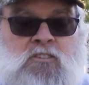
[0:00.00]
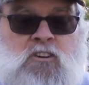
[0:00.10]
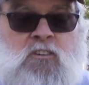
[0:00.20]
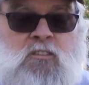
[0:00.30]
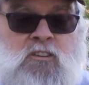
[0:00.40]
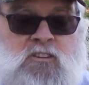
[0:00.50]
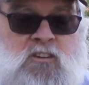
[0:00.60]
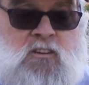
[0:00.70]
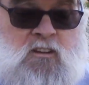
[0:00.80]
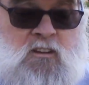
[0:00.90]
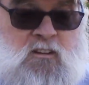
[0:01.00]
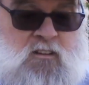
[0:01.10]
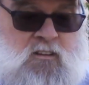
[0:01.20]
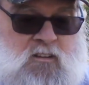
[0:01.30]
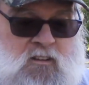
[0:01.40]
surface.
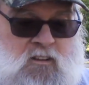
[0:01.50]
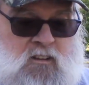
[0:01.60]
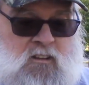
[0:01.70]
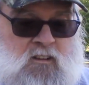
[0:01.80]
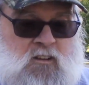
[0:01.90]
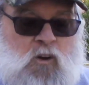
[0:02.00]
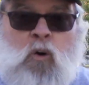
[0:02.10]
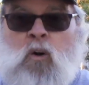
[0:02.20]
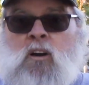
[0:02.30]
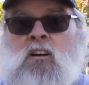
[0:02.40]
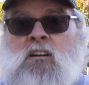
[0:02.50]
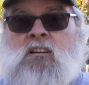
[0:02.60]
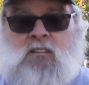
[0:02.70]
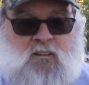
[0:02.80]
Or,